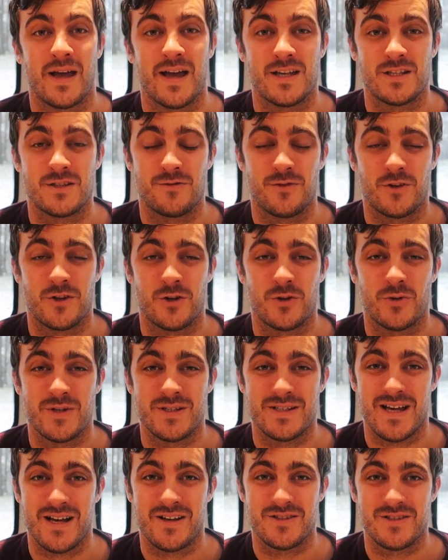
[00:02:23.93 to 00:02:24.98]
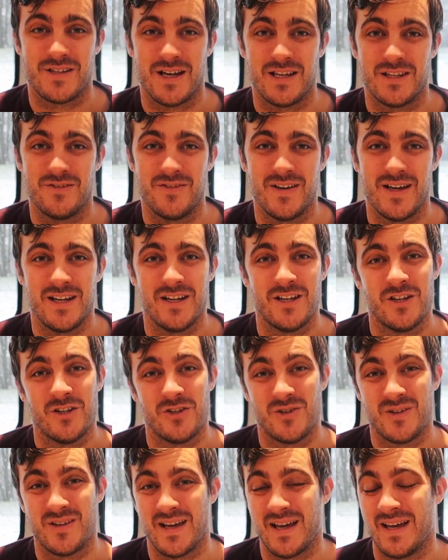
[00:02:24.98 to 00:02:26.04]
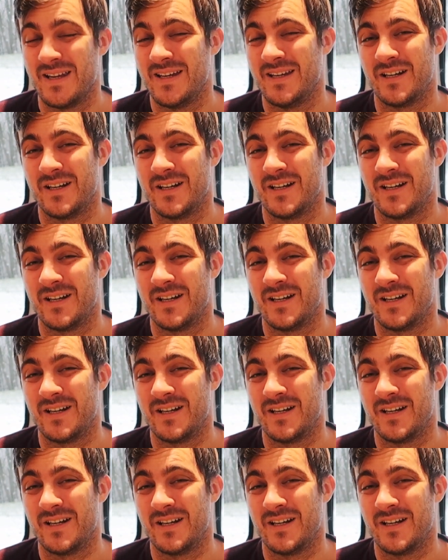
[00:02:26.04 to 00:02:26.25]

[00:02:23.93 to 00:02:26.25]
As for the noise outside the van, you can